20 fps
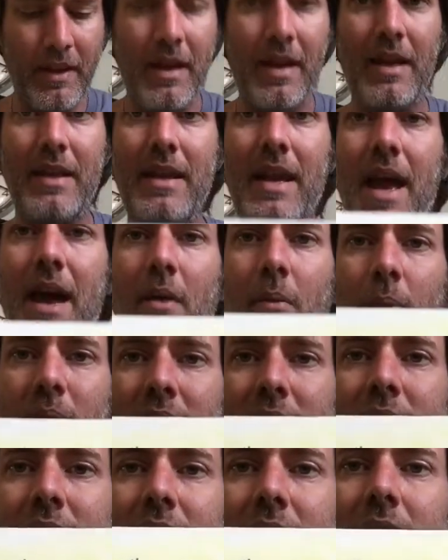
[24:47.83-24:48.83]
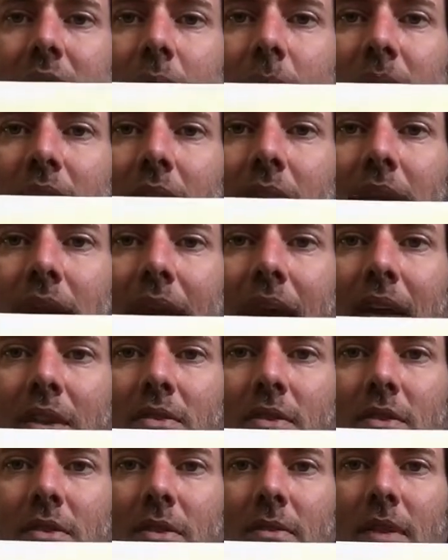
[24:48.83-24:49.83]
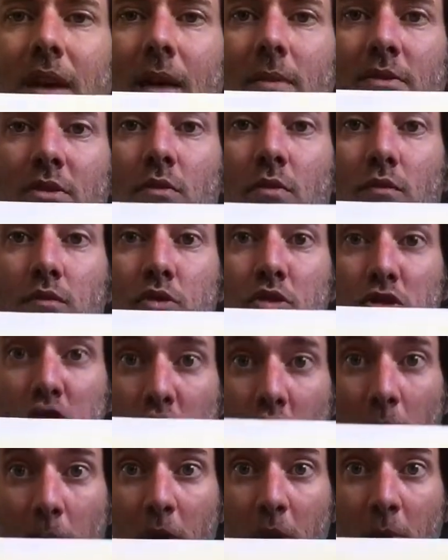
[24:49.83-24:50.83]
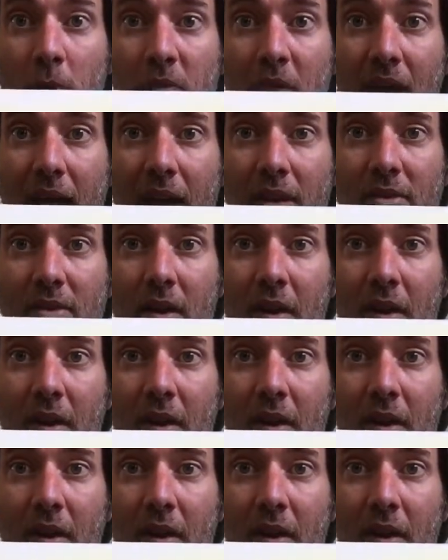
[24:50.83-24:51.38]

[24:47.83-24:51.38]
Yeah, we see them here in Gainesville sometimes, and super duper fast.